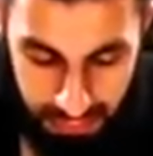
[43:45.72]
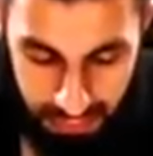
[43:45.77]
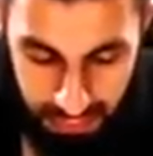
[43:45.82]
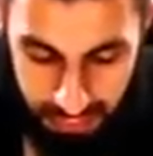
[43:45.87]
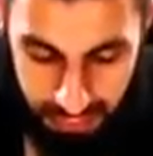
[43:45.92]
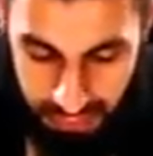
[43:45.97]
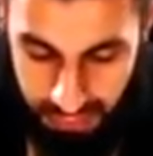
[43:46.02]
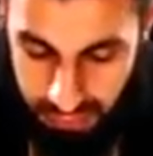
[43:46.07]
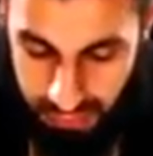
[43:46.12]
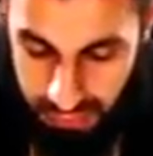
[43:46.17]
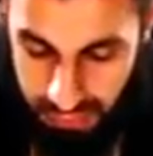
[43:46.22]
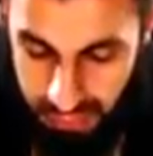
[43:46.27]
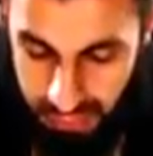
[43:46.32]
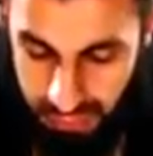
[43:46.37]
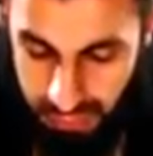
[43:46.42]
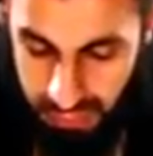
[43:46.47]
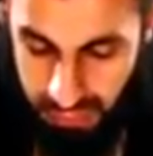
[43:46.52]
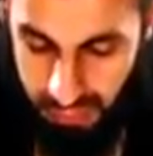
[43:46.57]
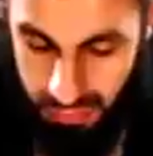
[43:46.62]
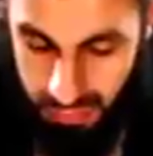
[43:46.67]

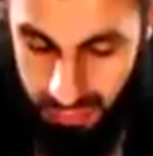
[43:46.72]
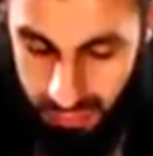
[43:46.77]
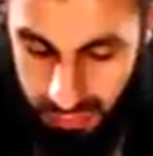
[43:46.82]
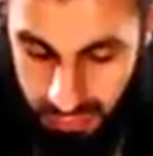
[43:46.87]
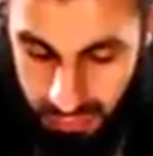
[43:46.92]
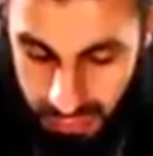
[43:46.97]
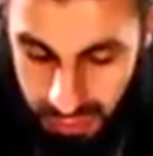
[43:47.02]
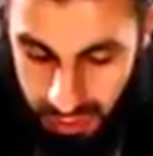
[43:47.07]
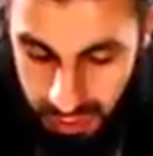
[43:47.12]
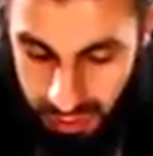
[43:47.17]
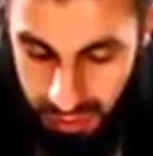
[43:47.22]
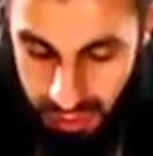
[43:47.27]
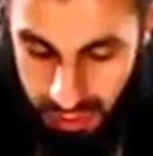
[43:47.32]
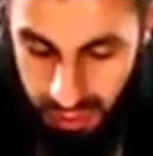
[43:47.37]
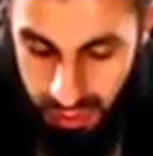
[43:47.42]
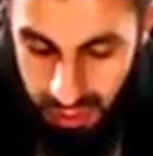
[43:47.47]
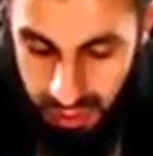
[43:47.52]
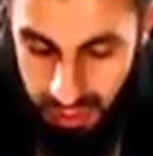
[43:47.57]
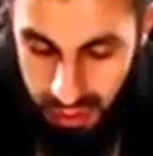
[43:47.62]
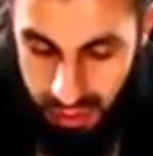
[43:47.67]

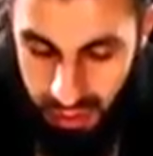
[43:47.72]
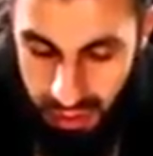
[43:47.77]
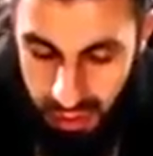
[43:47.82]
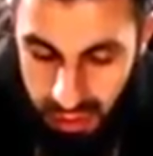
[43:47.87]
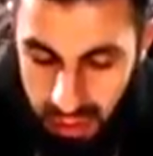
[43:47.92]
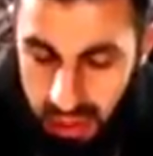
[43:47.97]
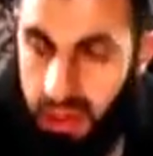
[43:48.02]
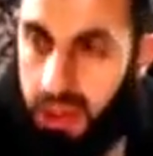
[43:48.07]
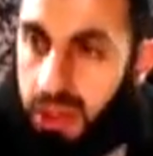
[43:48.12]
Nothing is said.